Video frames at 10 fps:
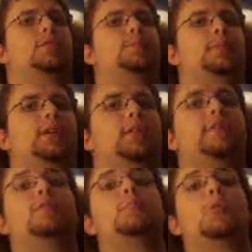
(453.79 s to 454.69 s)
It'll put you
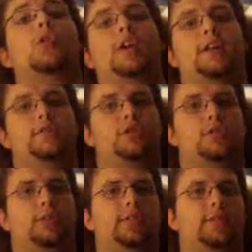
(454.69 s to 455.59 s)
even more head and
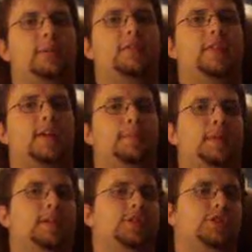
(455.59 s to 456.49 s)
shoulders above the
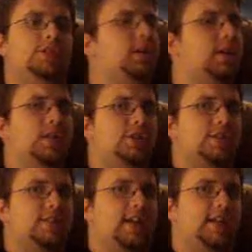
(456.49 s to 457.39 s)
competition.
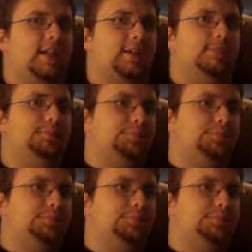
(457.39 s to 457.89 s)
Just an idea.